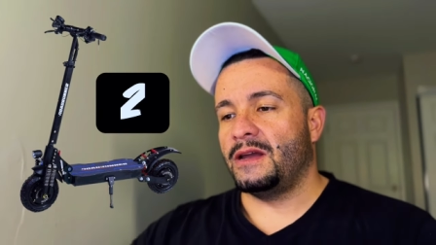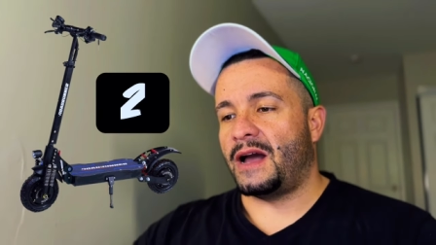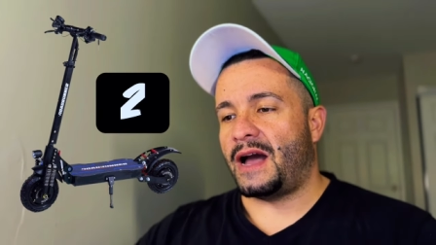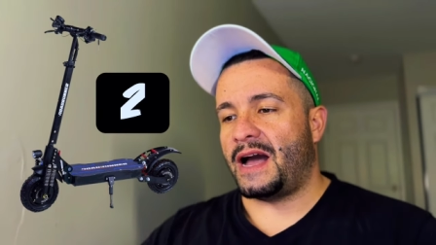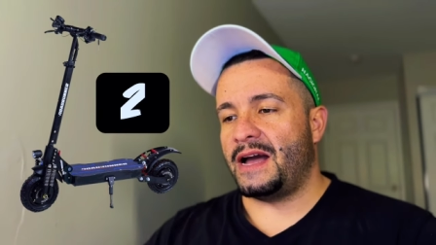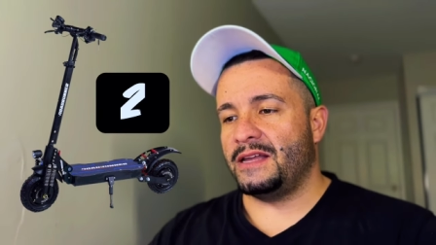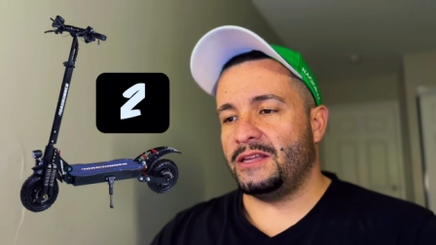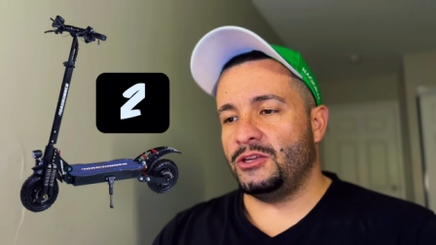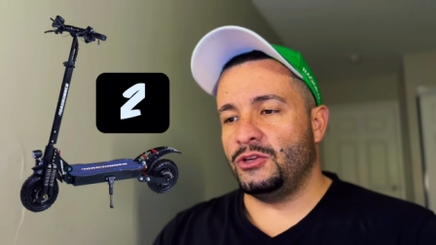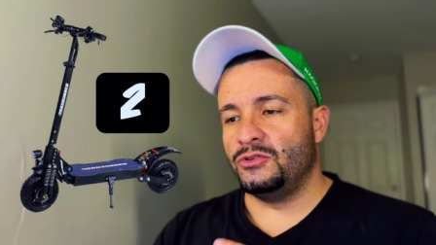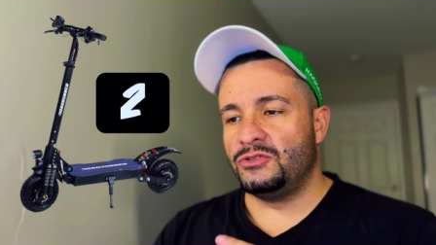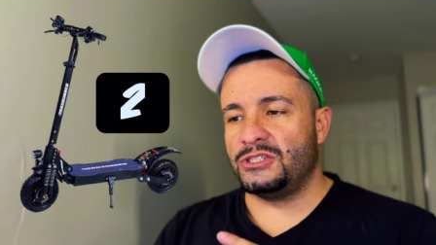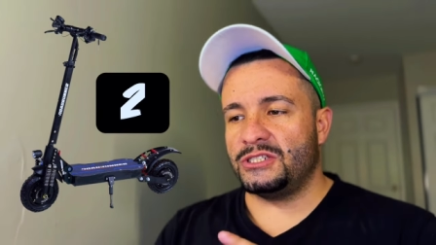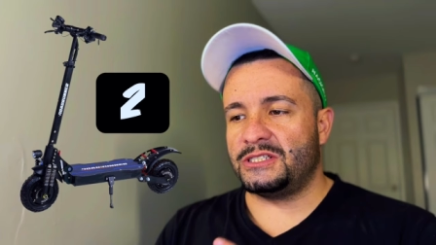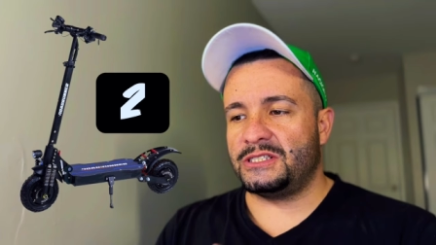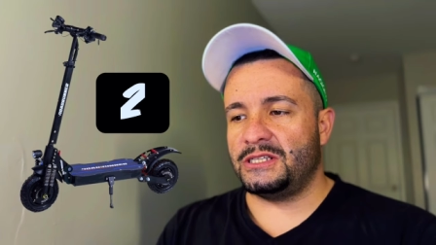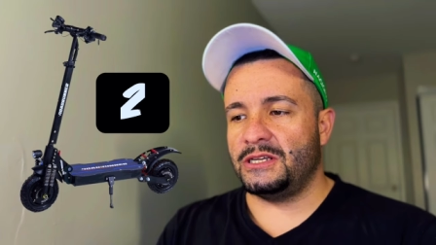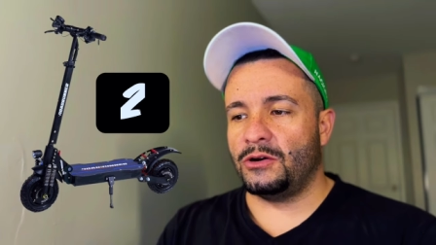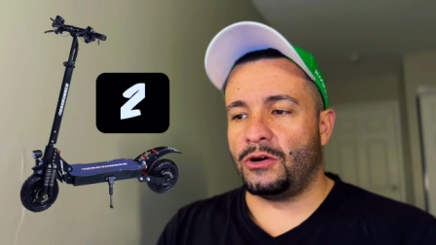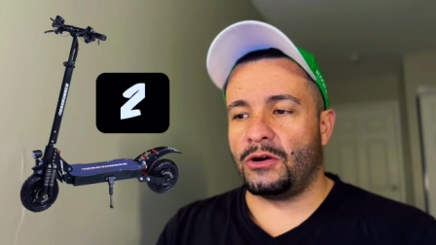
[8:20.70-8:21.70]
uh, you just
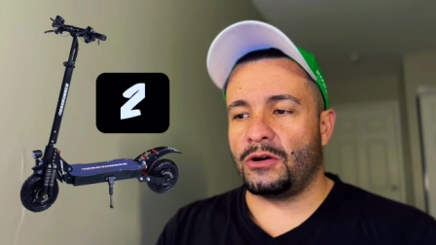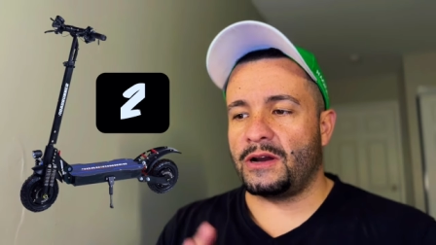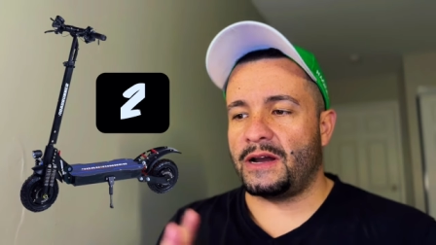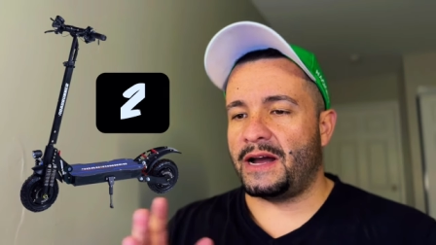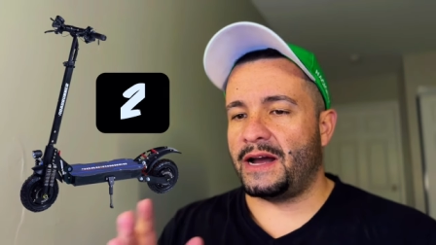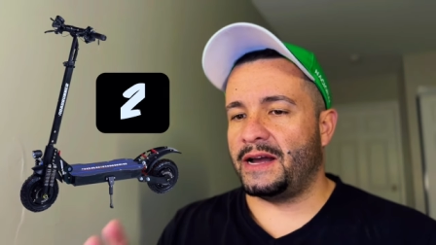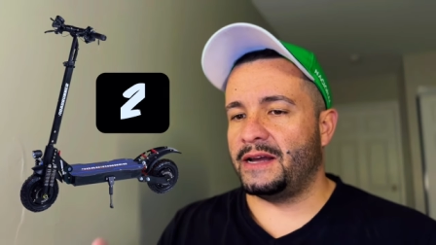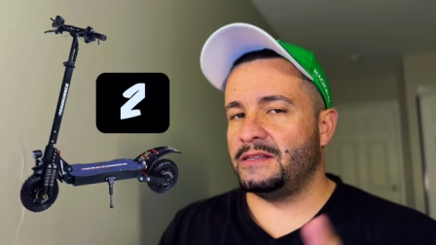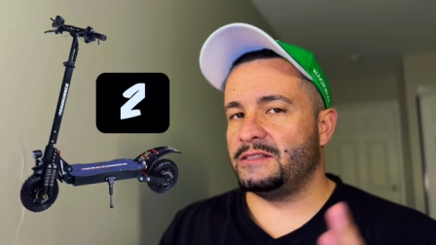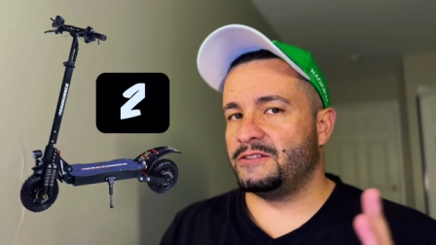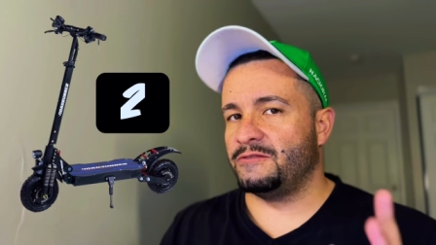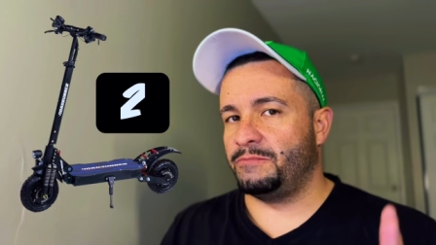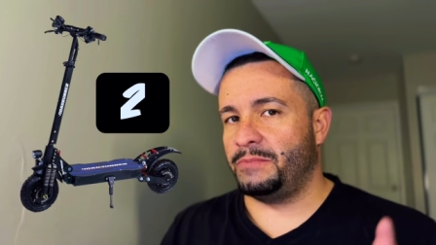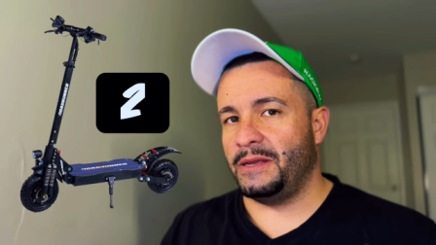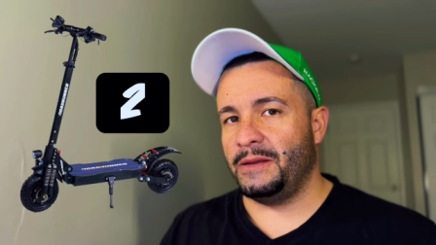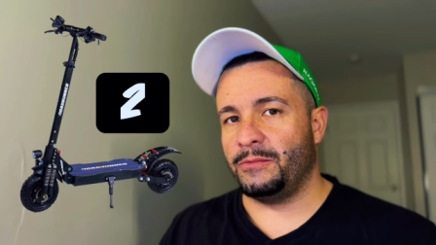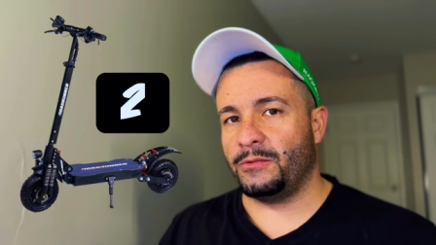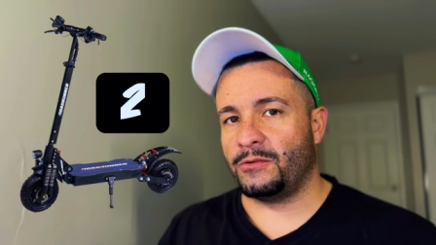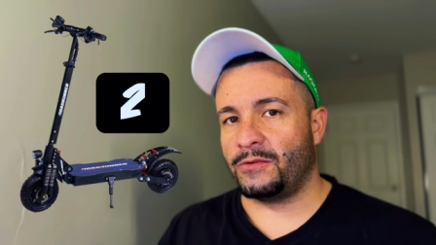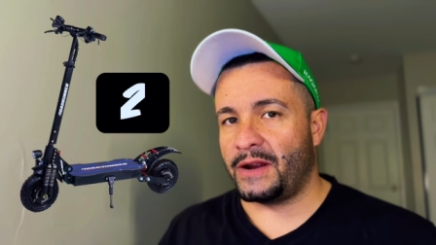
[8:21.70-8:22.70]
see all kinds of
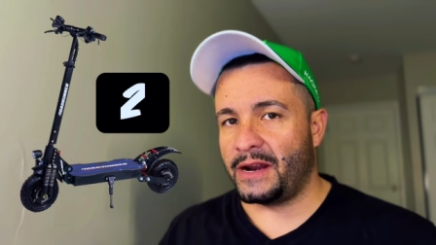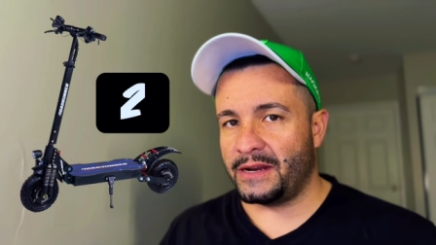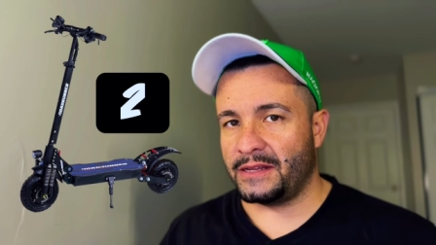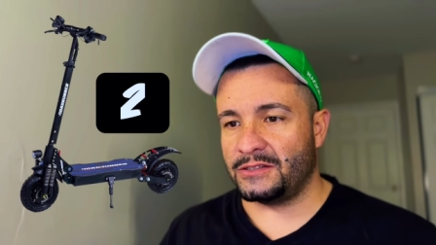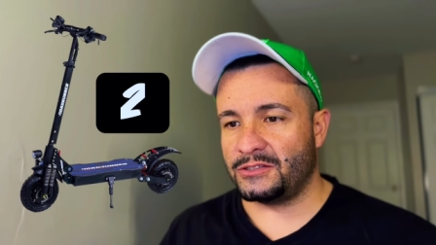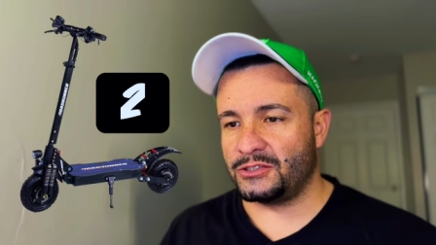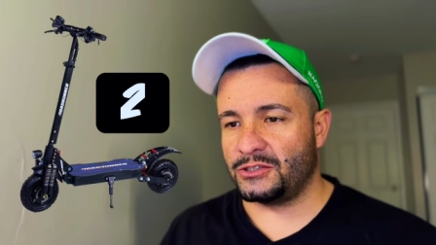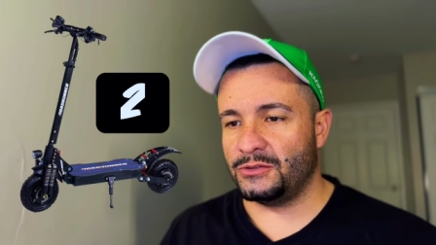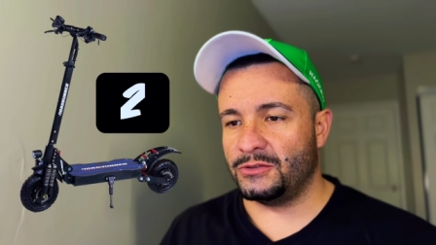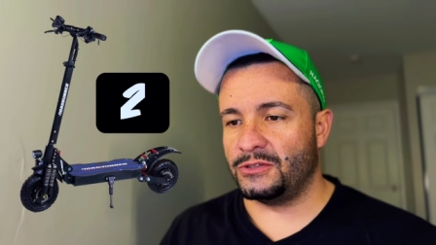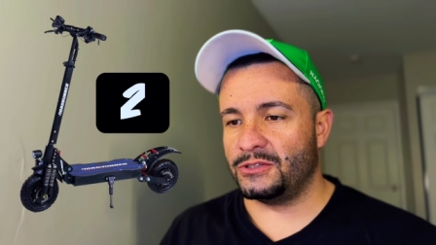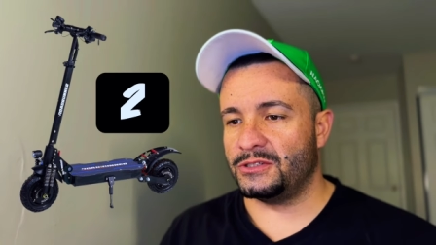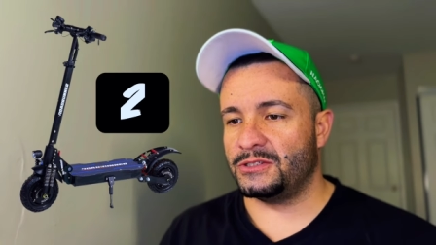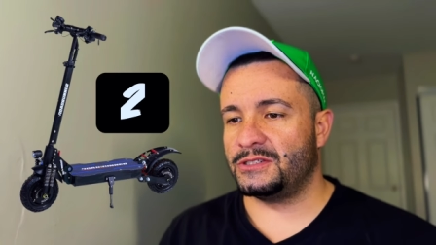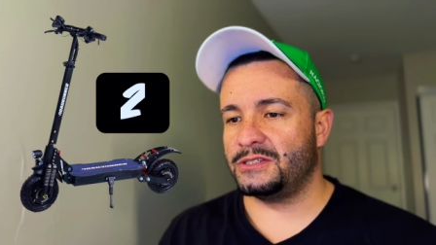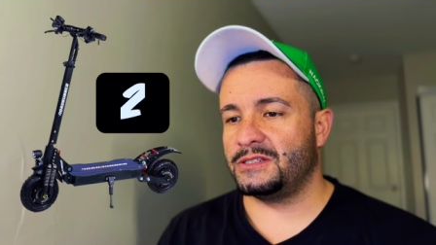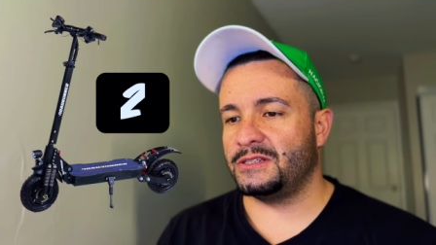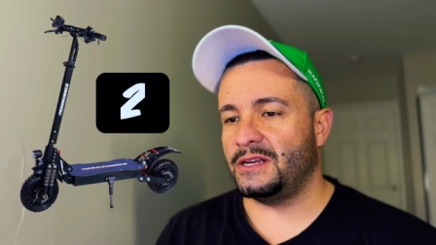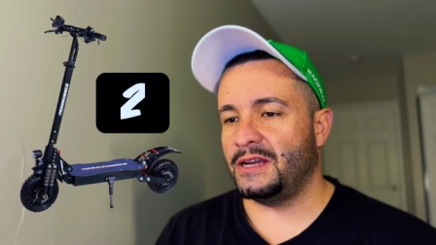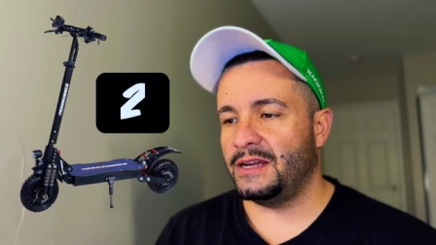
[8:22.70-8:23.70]
people riding
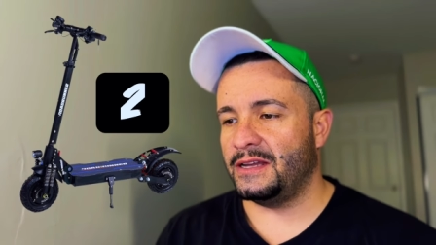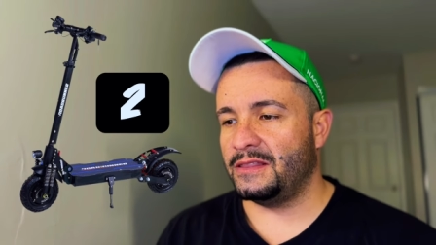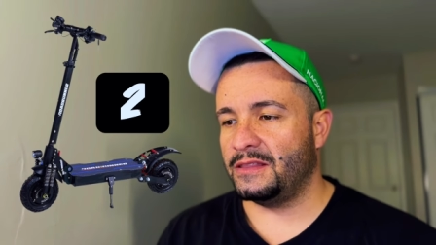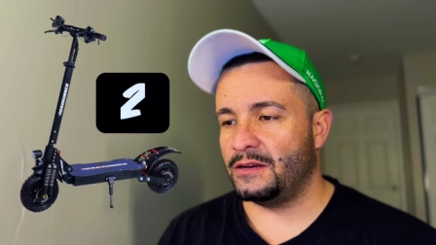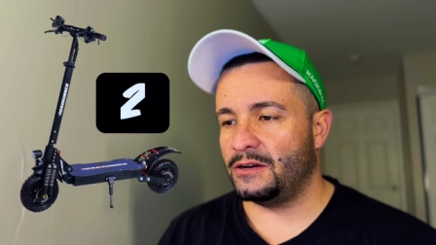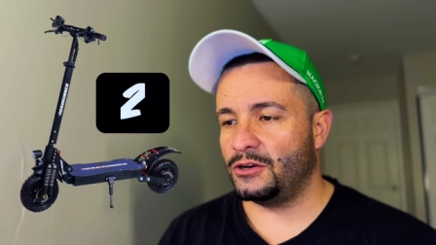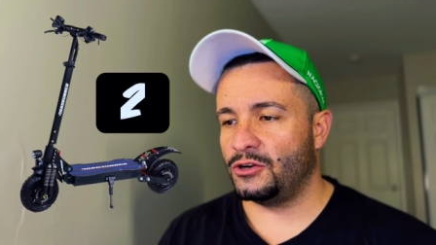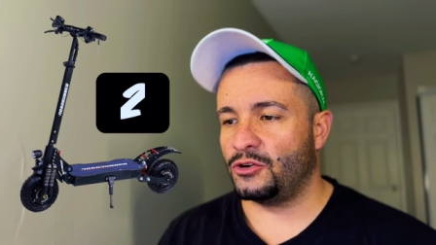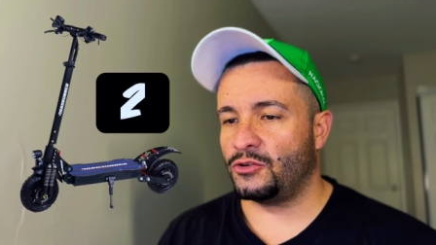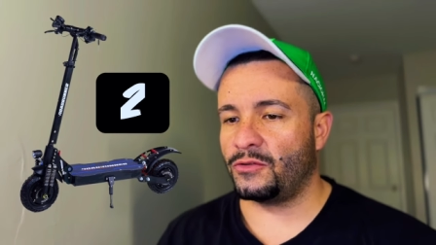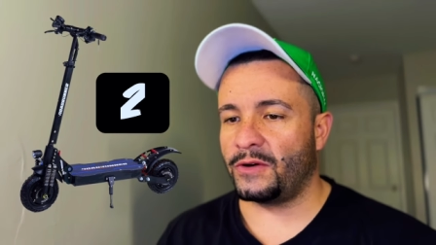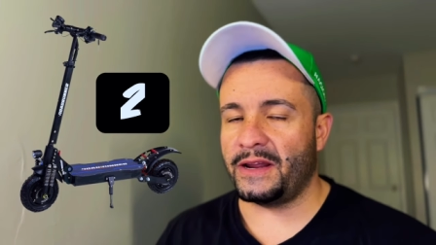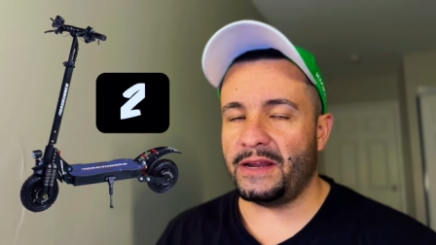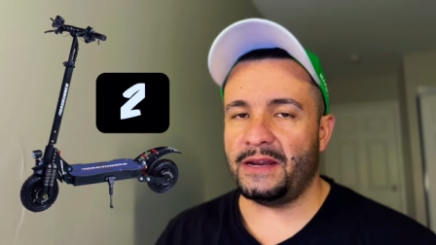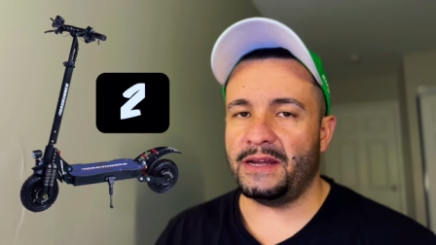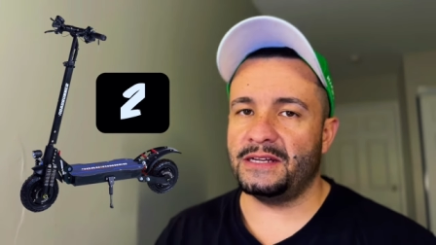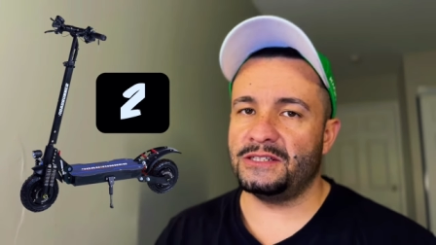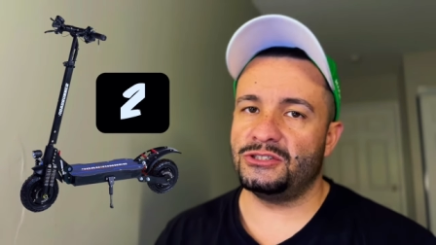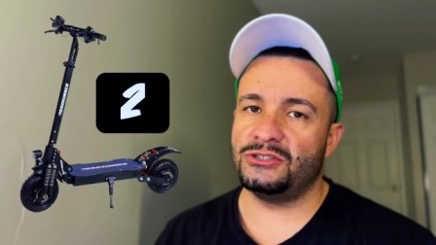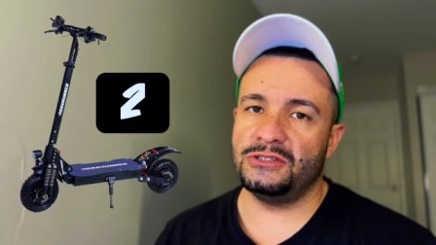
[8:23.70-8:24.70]
scooters and they're a great
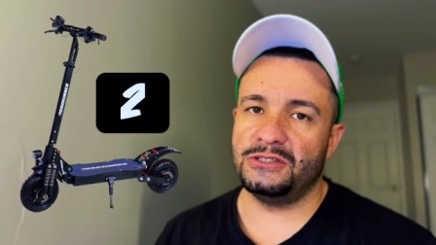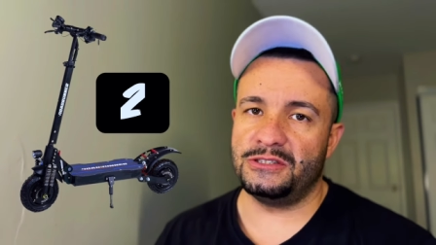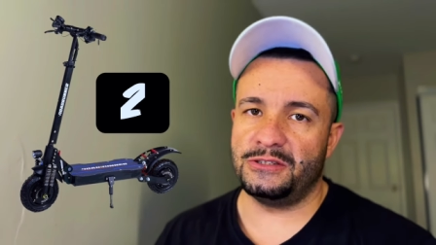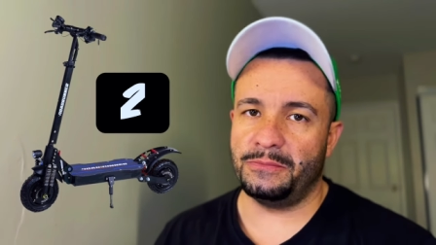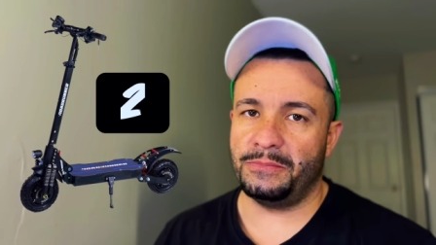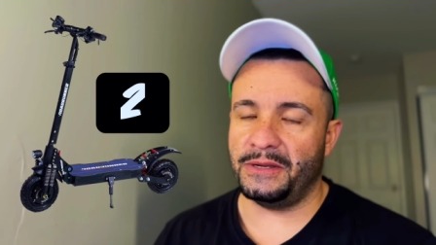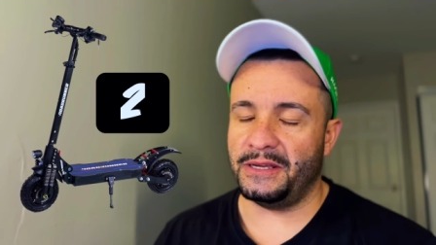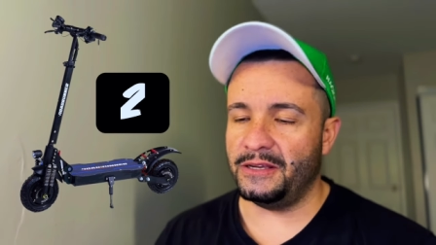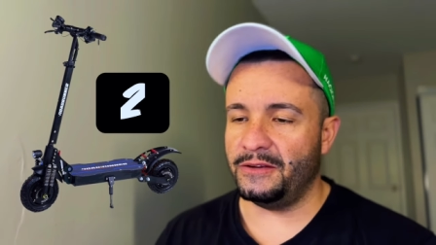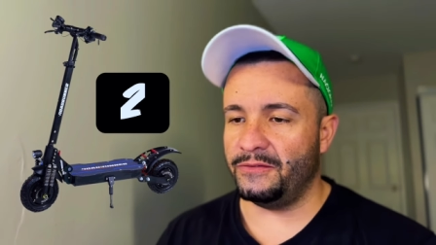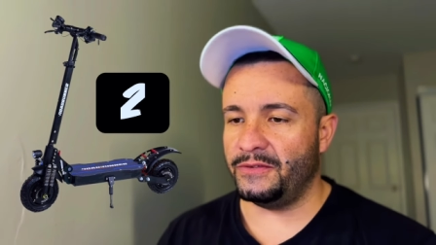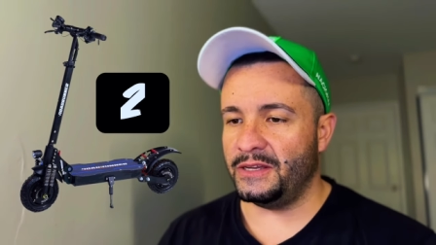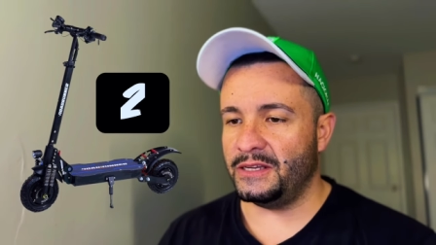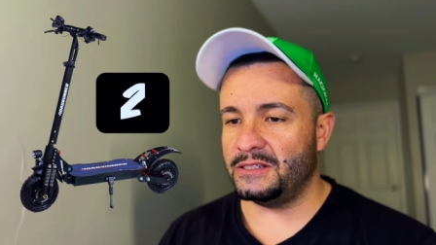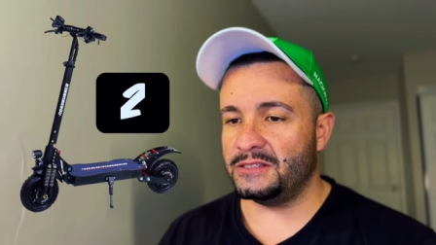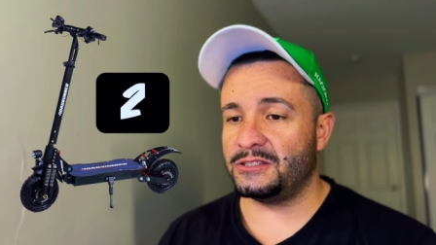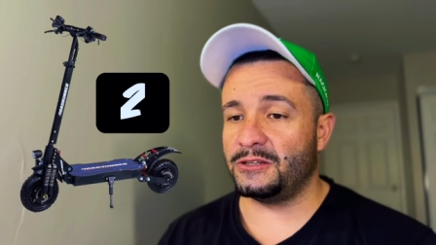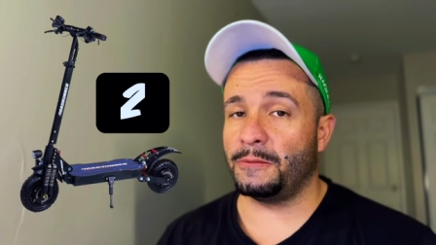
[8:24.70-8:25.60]
entry to PEVs.